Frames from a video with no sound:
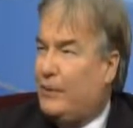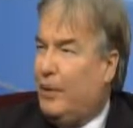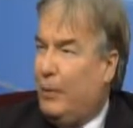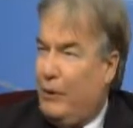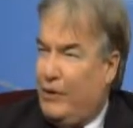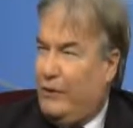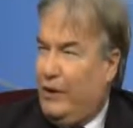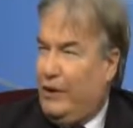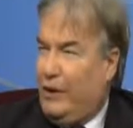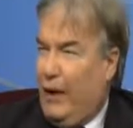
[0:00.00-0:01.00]
are more
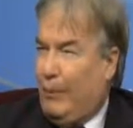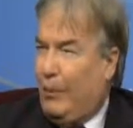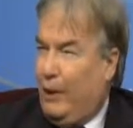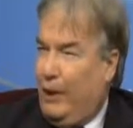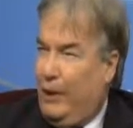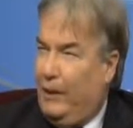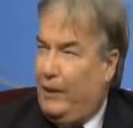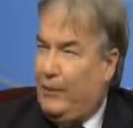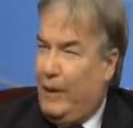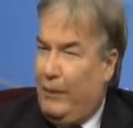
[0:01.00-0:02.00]
preservation of capital oriented,
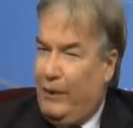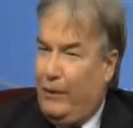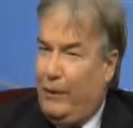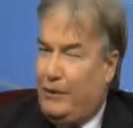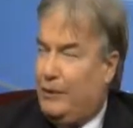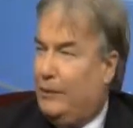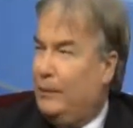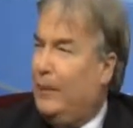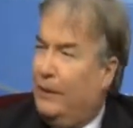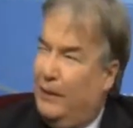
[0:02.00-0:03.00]
and it might be a little bit
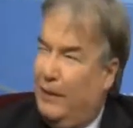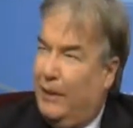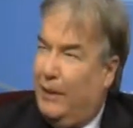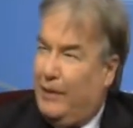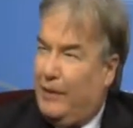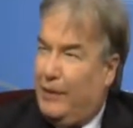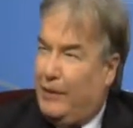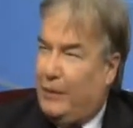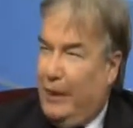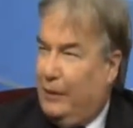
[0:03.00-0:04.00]
too, as far
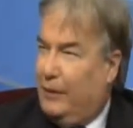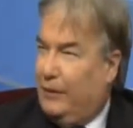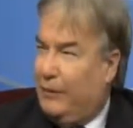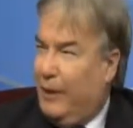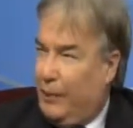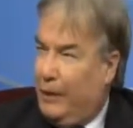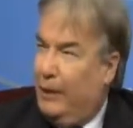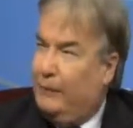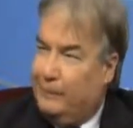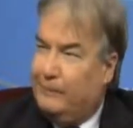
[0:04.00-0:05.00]
as speculative for our
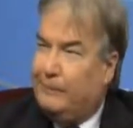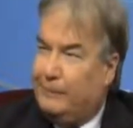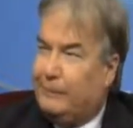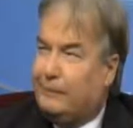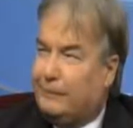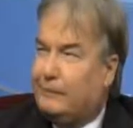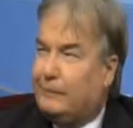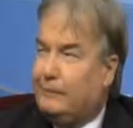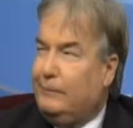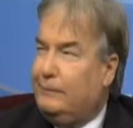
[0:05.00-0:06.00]
blood.
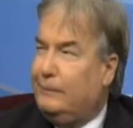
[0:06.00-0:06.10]
Factors